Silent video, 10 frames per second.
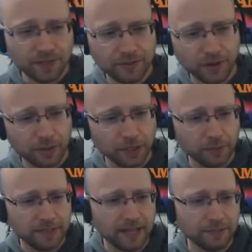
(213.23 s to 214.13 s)
So I'm a
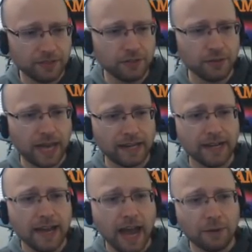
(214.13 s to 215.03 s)
little bit tempted to do that.
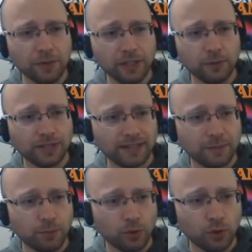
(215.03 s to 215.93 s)
I really would like
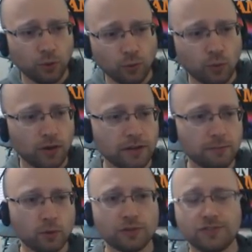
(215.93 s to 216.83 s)
to pull one
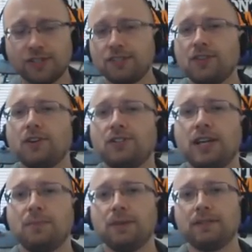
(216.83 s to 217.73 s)
more 6-star
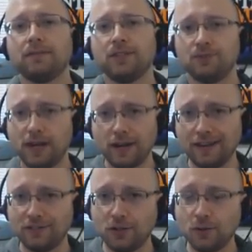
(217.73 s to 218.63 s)
champion, because right now I
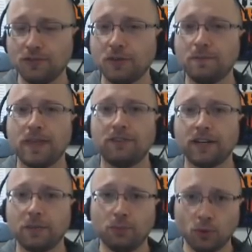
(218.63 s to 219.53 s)
have 2 of them, and if
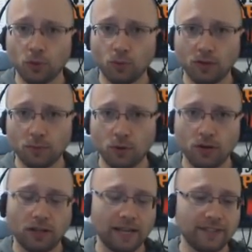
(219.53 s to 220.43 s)
I could pull one
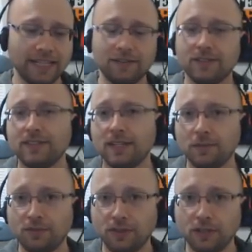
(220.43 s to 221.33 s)
more, I'll have an even
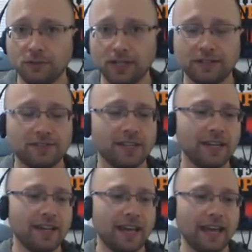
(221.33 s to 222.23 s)
team for the arenas.
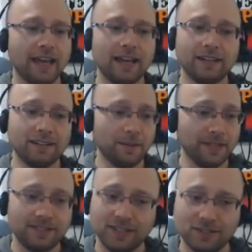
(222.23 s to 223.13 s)
And I
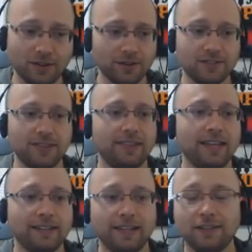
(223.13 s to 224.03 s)
mean, the 6-stars,
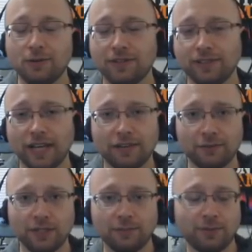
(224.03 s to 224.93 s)
they do give a lot of
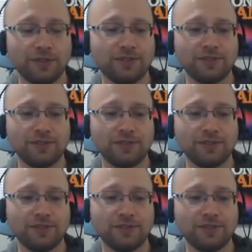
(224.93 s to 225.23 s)
arena points.